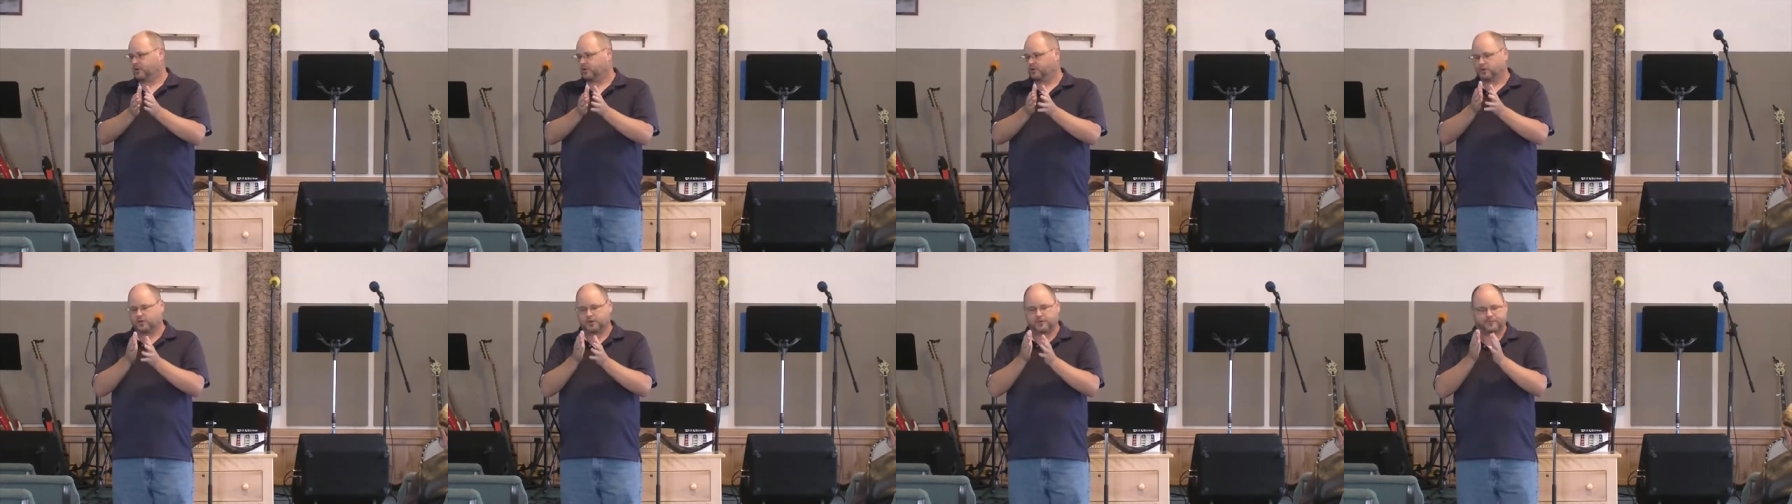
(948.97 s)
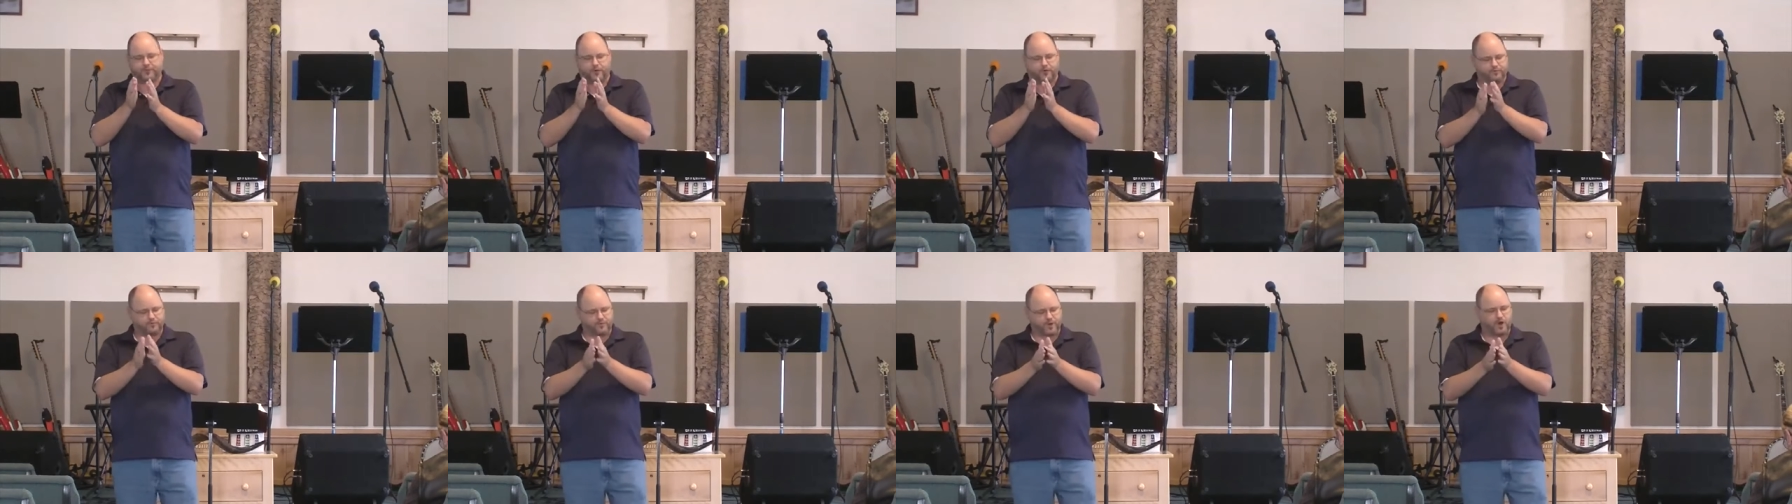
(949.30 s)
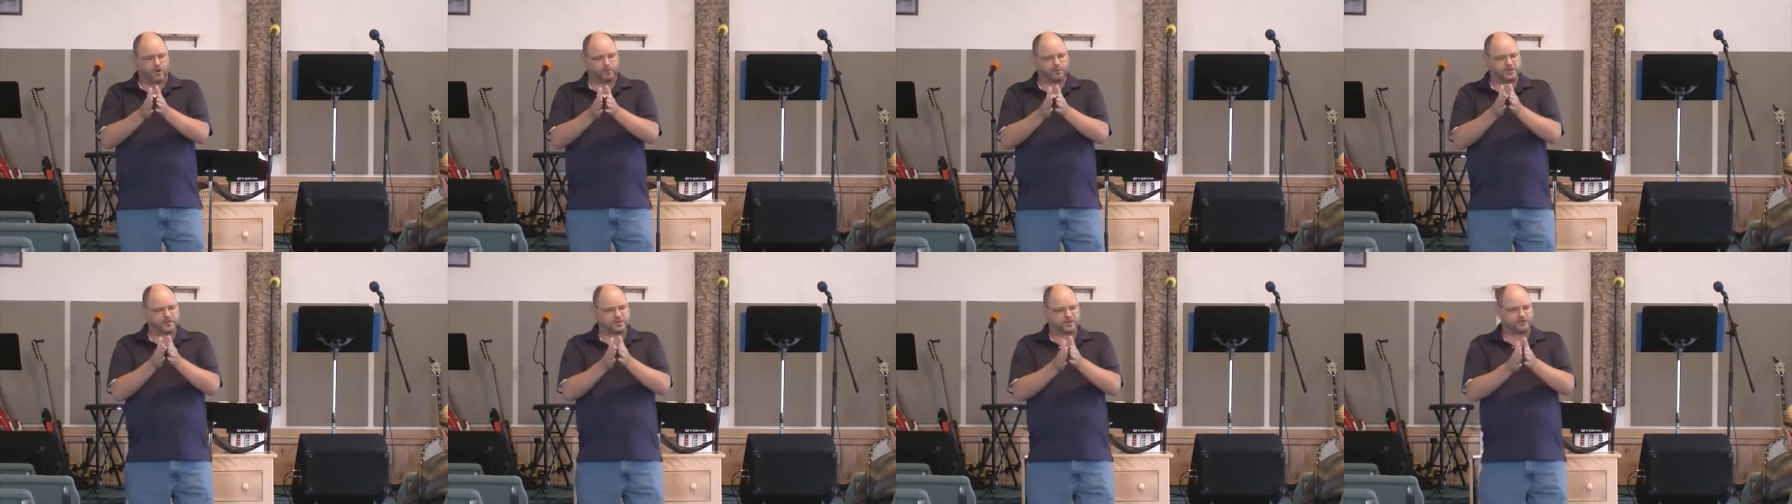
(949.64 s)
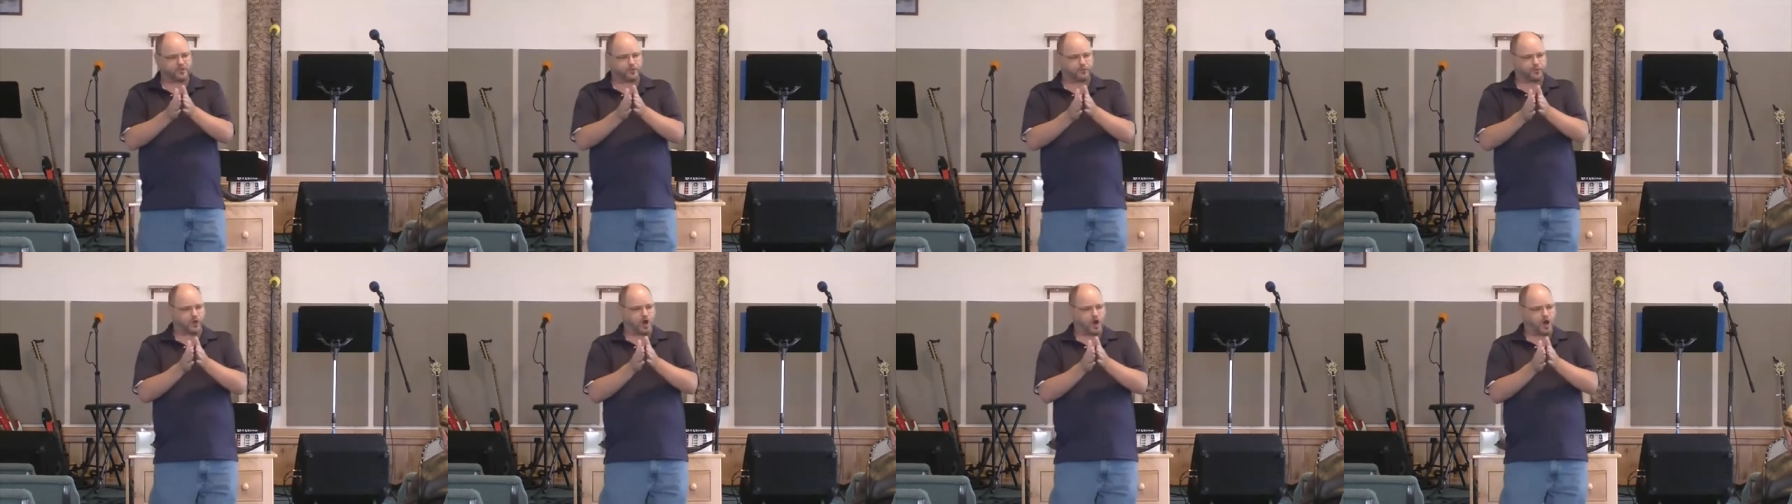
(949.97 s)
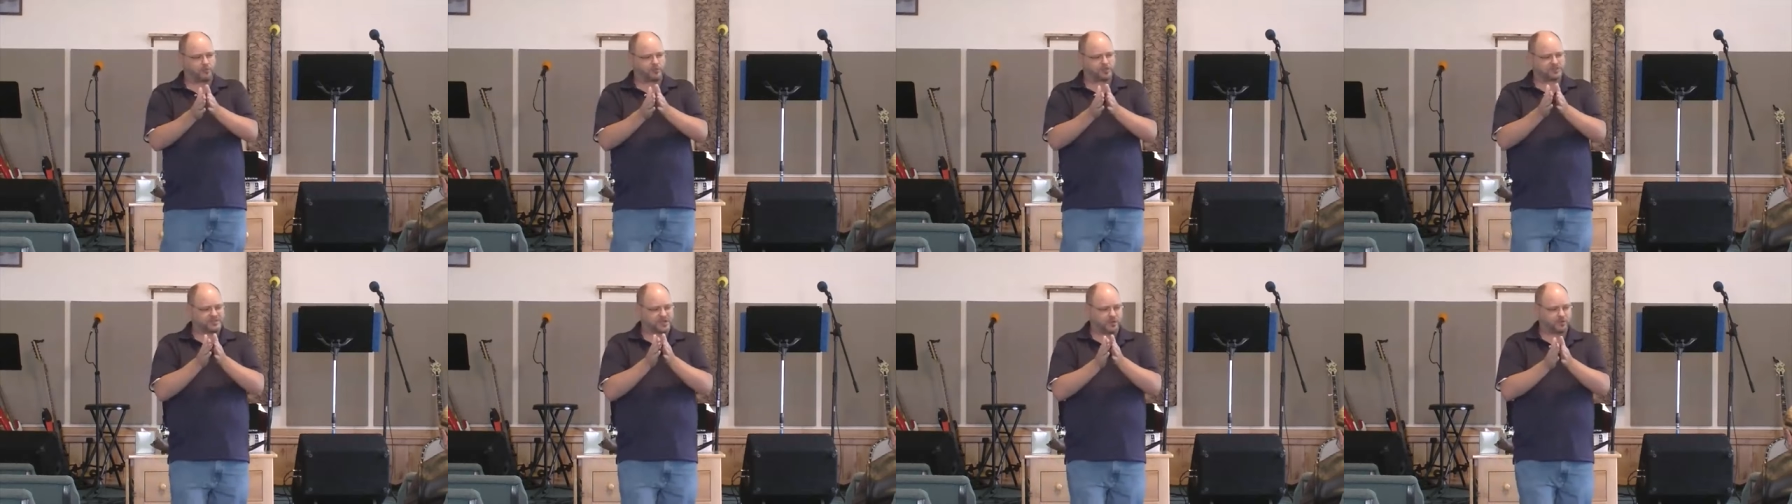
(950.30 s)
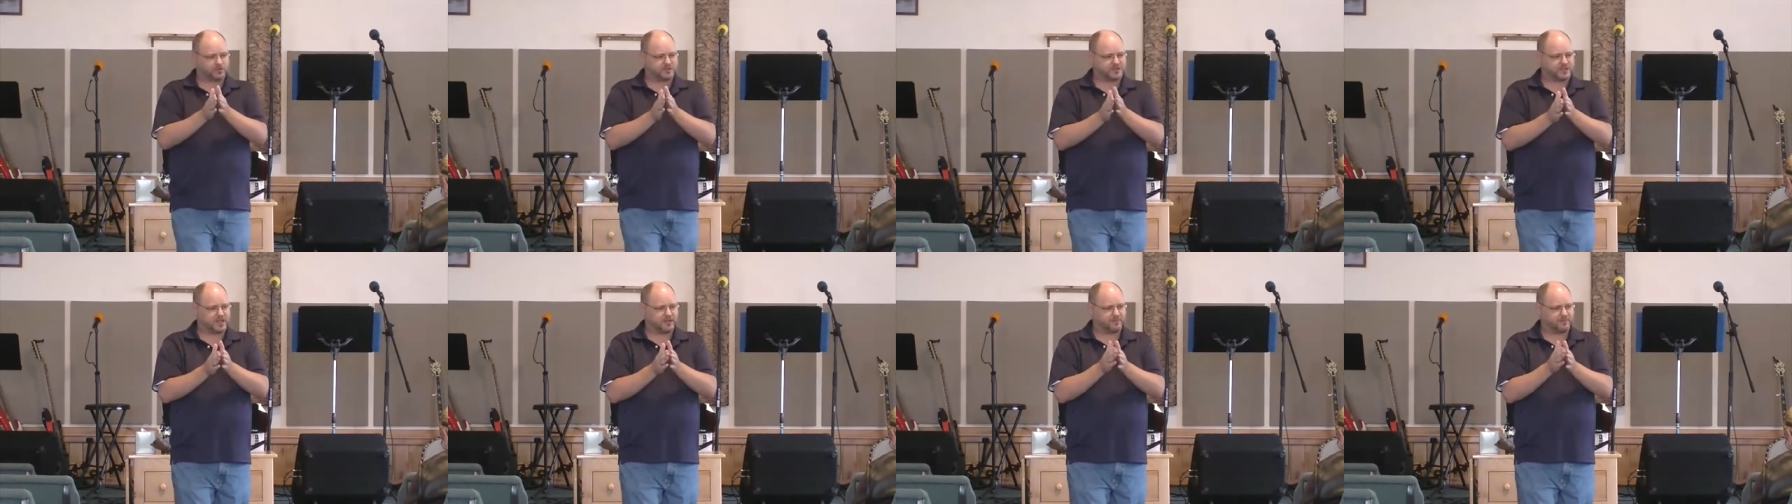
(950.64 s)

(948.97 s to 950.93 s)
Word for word: to the fulfillment of the promise that was